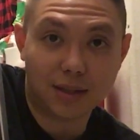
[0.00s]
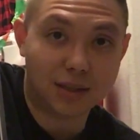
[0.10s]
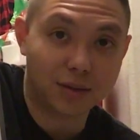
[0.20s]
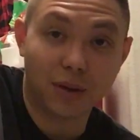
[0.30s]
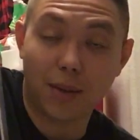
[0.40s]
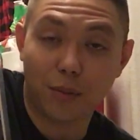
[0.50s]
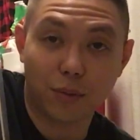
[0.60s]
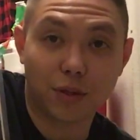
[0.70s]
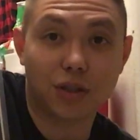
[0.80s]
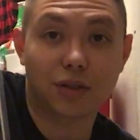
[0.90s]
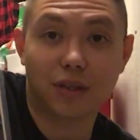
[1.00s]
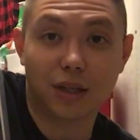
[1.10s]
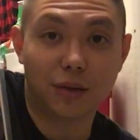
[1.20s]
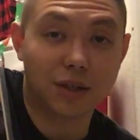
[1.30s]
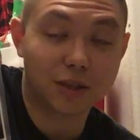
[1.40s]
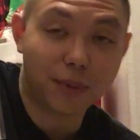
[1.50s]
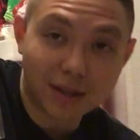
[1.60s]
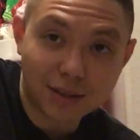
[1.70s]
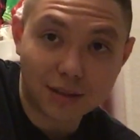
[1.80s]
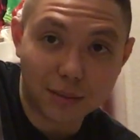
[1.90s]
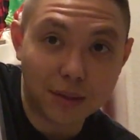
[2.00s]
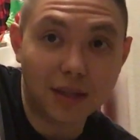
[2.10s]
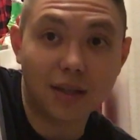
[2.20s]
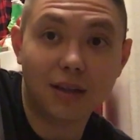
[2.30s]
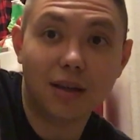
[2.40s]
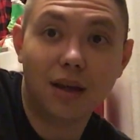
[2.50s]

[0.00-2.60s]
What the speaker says: It's a lot more mature than you'd expect it to be.